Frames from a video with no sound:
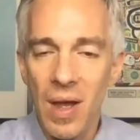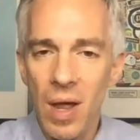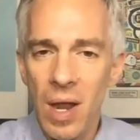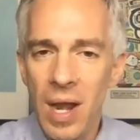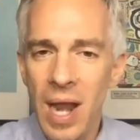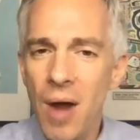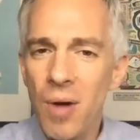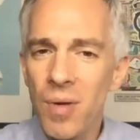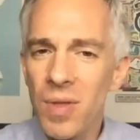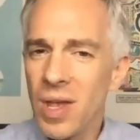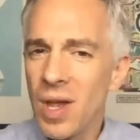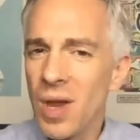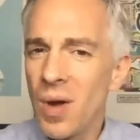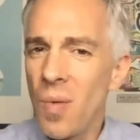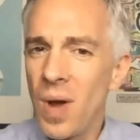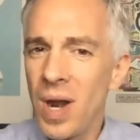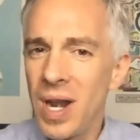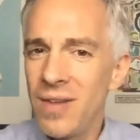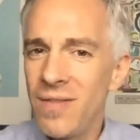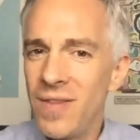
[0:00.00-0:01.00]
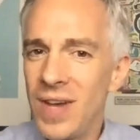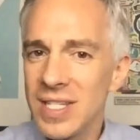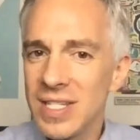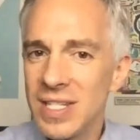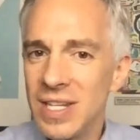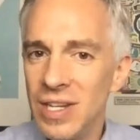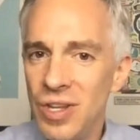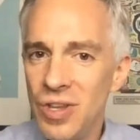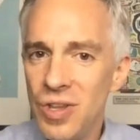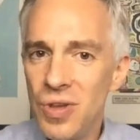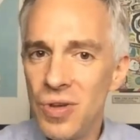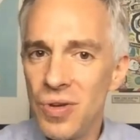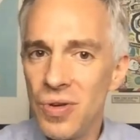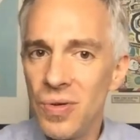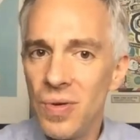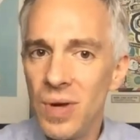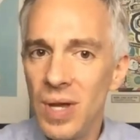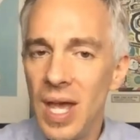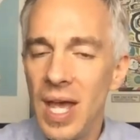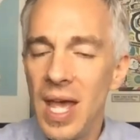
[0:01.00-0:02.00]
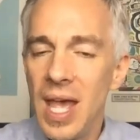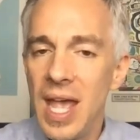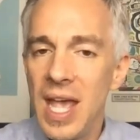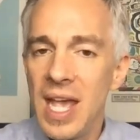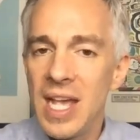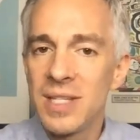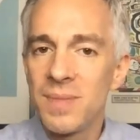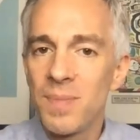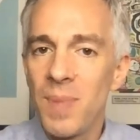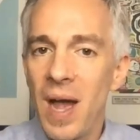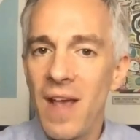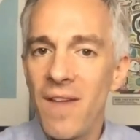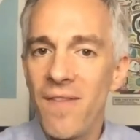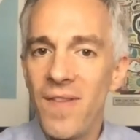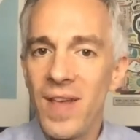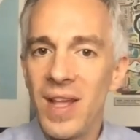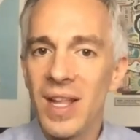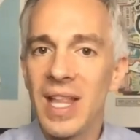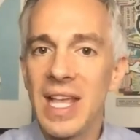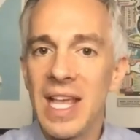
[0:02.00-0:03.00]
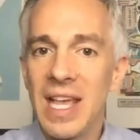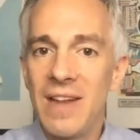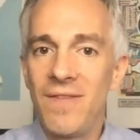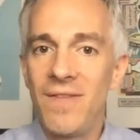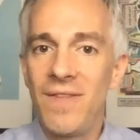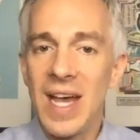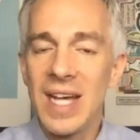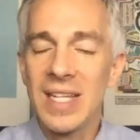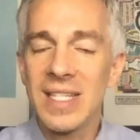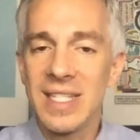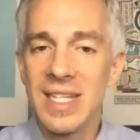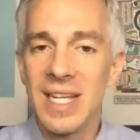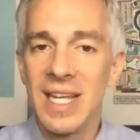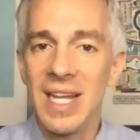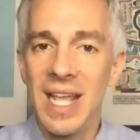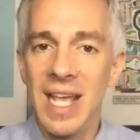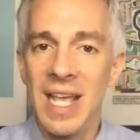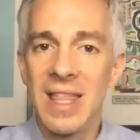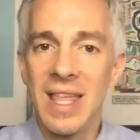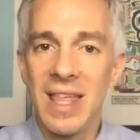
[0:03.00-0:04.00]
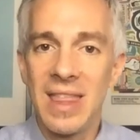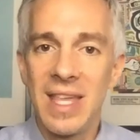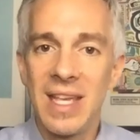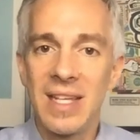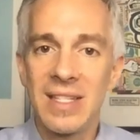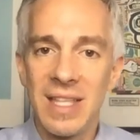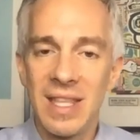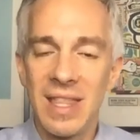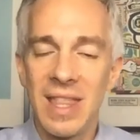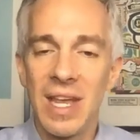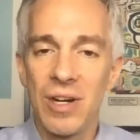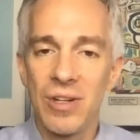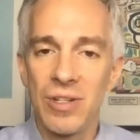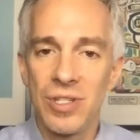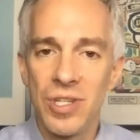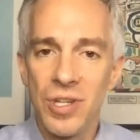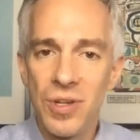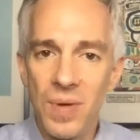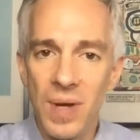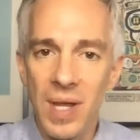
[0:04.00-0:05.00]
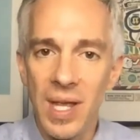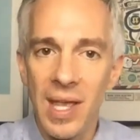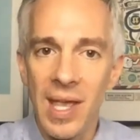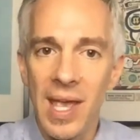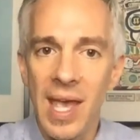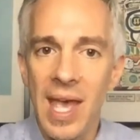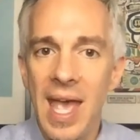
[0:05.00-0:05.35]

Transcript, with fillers: And how are they going to want to invest in you is by feeling invested in the things that they're doing.